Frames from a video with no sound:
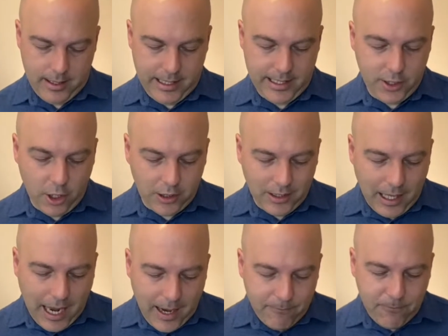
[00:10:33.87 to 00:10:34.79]
Is not
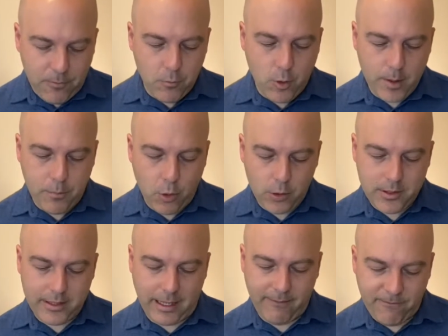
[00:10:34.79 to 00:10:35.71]
life more
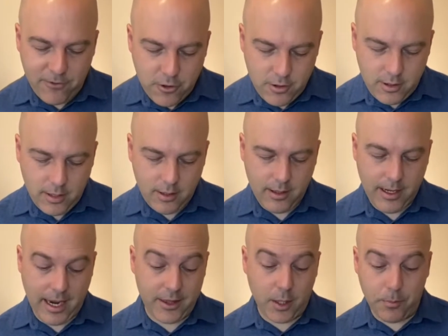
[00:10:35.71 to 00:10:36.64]
important than food?
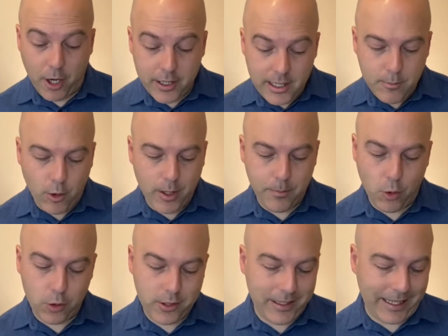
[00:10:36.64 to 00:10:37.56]
and the body more
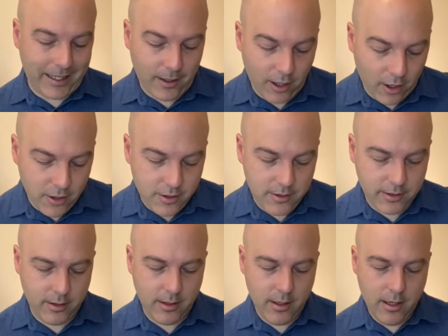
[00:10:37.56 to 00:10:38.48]
important than
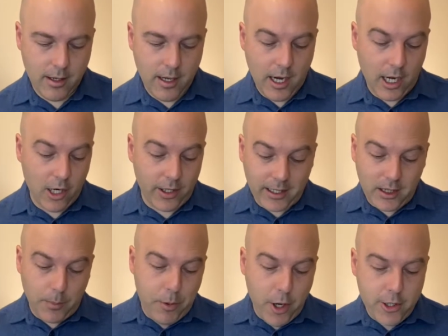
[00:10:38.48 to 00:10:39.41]
clothes? Look at
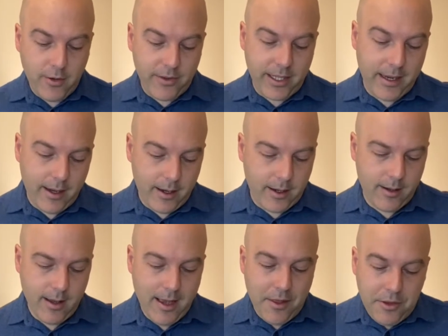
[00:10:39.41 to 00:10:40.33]
the birds of the
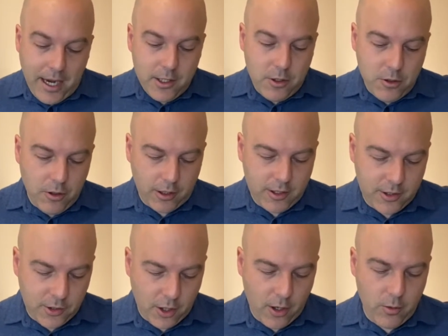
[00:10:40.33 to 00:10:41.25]
air. They do not
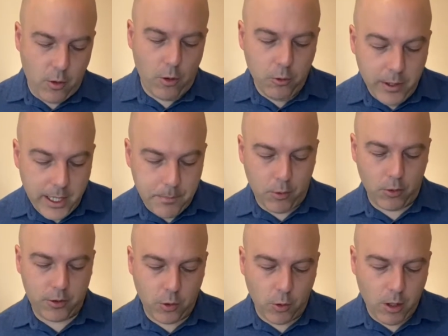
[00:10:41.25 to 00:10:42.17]
sow or reap or
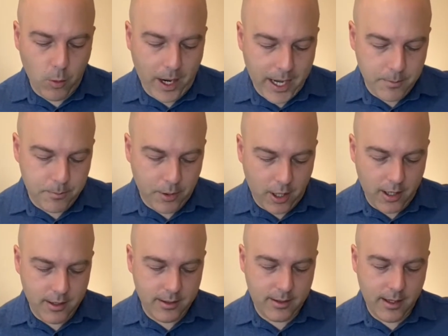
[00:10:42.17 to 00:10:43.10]
store away in
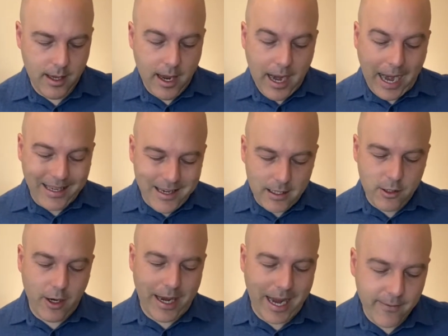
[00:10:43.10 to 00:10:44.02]
barns, and yet
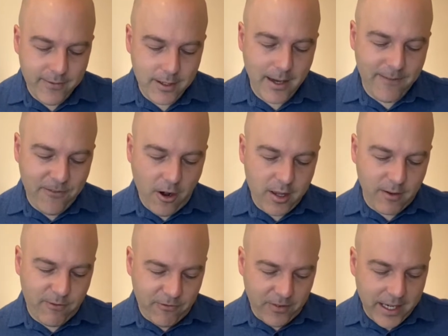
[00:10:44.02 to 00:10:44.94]
your heavenly
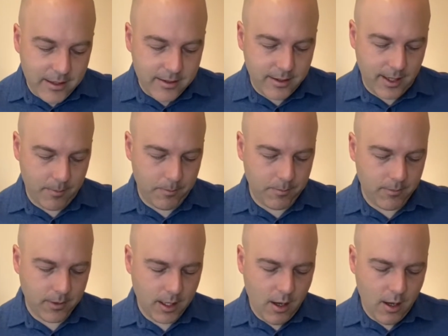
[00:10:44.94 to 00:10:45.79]
Father feeds them.